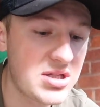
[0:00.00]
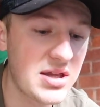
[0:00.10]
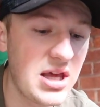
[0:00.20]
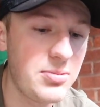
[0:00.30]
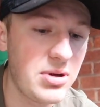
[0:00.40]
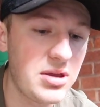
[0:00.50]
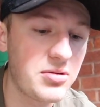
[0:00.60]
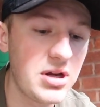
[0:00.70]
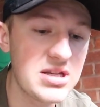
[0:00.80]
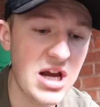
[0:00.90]
to the
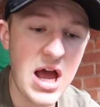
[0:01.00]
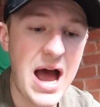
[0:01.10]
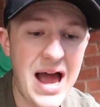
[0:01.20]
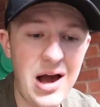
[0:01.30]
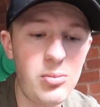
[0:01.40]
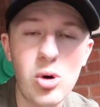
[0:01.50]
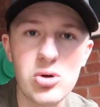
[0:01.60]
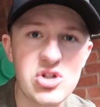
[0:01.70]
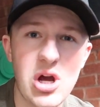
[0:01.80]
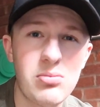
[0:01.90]
EP3s. How
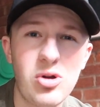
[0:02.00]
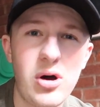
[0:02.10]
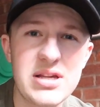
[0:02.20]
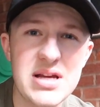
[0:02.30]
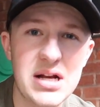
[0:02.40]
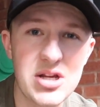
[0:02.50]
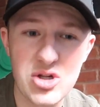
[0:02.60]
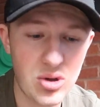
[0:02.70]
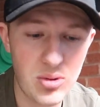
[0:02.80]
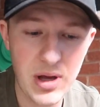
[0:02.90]
much, I'm not exactly
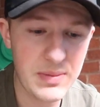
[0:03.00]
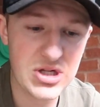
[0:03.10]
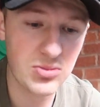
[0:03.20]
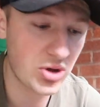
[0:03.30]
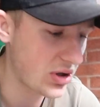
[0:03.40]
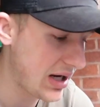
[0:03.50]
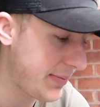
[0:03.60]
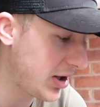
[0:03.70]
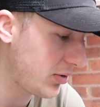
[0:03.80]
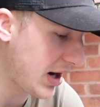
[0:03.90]
sure. Maybe someone can
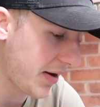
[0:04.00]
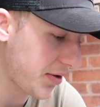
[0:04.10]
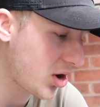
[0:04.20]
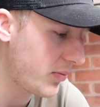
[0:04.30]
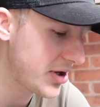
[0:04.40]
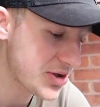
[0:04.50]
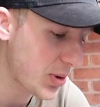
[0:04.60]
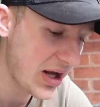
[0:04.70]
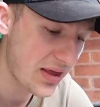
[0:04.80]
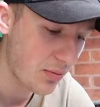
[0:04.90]
let me know down in the comments,
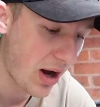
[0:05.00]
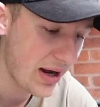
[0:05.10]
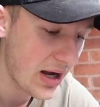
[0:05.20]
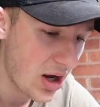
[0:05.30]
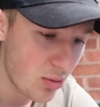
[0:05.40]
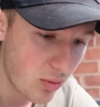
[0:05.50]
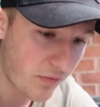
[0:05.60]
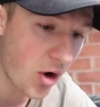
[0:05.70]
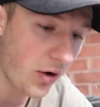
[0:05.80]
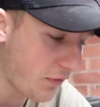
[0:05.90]
but either way,
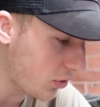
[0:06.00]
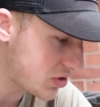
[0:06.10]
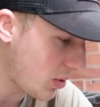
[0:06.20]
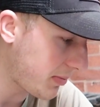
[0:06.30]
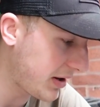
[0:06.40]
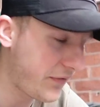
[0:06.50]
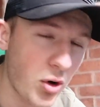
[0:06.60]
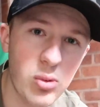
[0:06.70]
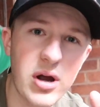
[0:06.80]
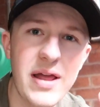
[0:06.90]
we've got a 4:1
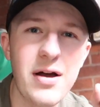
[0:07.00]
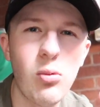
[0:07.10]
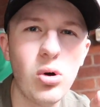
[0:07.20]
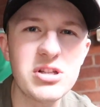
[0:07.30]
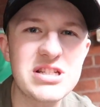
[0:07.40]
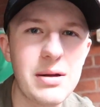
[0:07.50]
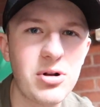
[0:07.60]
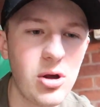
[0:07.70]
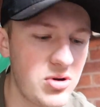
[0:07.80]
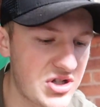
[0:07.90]
manifold. We're getting that one step
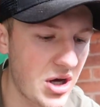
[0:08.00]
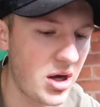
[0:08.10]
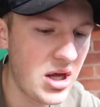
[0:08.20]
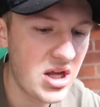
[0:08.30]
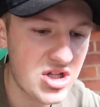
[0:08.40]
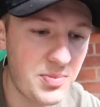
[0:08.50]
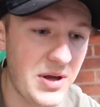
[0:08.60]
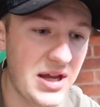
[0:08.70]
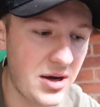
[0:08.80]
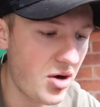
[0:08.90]
closer to
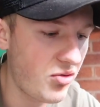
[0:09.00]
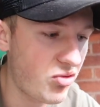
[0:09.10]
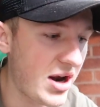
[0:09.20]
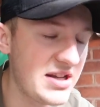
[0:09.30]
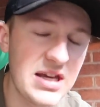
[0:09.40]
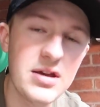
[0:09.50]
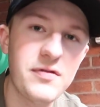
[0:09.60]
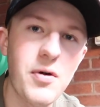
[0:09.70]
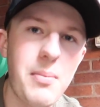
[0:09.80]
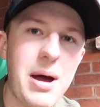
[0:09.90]
being ready
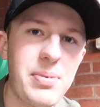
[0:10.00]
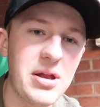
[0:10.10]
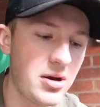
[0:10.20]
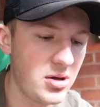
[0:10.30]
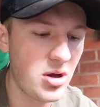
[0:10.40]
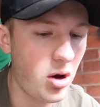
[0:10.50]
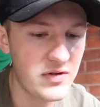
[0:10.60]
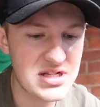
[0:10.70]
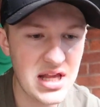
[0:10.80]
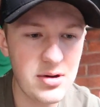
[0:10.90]
for mapping.
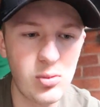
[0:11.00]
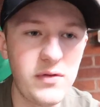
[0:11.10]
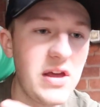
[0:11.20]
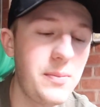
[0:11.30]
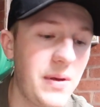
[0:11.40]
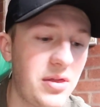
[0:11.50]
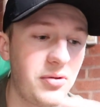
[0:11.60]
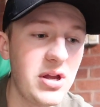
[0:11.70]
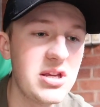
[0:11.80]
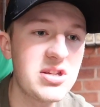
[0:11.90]
Obviously, with the
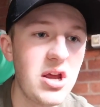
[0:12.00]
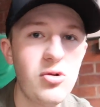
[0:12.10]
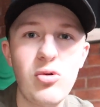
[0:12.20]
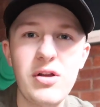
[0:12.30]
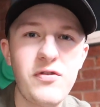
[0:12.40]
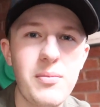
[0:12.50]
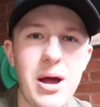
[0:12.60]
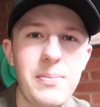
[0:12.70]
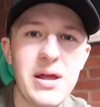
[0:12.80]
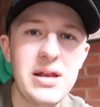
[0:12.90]
EP3s, ready for
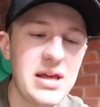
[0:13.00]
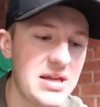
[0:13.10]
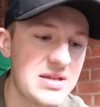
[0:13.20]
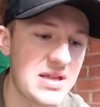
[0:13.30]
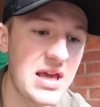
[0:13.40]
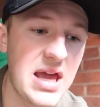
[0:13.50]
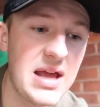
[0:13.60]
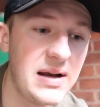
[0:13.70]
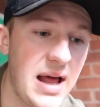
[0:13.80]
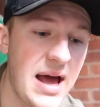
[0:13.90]
mapping is the
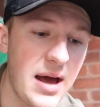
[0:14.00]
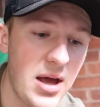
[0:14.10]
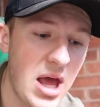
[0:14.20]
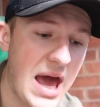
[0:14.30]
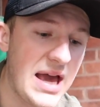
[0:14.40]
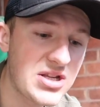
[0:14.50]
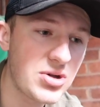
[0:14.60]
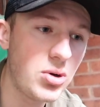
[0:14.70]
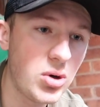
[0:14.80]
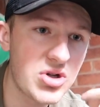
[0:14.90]
inlet,
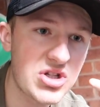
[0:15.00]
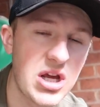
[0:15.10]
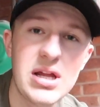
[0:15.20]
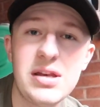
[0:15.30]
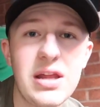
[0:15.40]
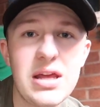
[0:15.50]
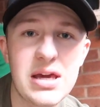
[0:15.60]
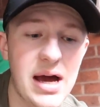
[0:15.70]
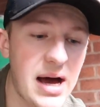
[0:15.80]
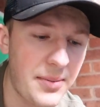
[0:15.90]
exhaust,
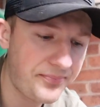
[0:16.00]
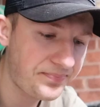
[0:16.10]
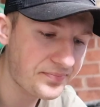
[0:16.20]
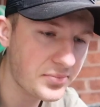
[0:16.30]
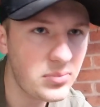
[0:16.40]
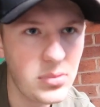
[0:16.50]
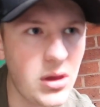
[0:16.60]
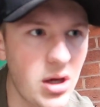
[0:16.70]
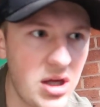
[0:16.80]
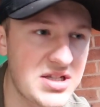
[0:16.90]
decap,
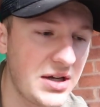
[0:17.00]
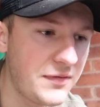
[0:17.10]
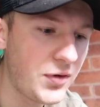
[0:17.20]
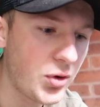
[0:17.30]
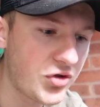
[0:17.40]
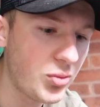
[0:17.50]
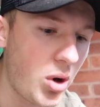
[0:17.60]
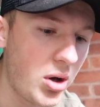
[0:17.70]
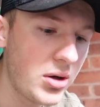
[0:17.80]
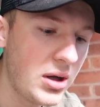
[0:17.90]
as in
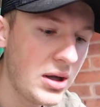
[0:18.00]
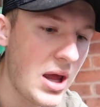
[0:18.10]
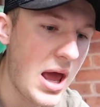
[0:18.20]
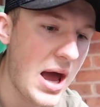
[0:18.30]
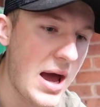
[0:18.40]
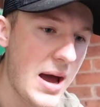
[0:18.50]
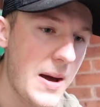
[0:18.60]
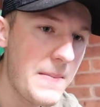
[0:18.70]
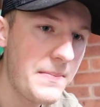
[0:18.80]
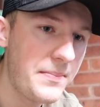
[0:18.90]
4:1.
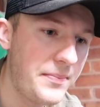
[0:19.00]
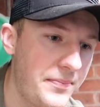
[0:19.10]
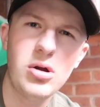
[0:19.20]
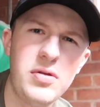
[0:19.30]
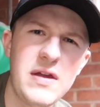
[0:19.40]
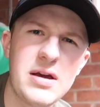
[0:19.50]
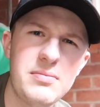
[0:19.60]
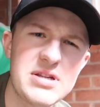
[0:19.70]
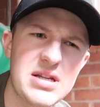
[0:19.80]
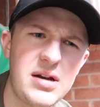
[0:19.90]
I don't think
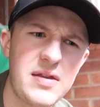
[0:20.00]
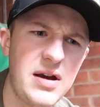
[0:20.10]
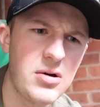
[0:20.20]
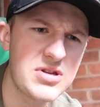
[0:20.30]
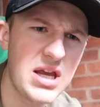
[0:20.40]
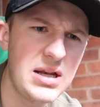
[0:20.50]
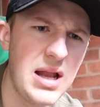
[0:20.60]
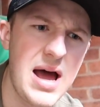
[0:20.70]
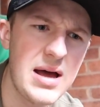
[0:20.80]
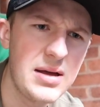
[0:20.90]
I'm missing anything else.
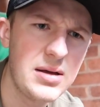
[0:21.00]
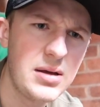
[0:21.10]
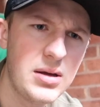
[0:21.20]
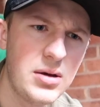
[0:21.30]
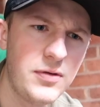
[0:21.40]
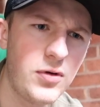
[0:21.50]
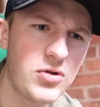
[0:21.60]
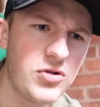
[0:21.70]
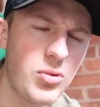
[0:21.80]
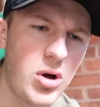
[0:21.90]
Inlet,
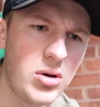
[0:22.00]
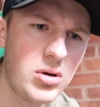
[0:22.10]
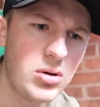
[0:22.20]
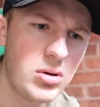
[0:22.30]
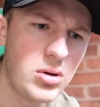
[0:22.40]
4:1,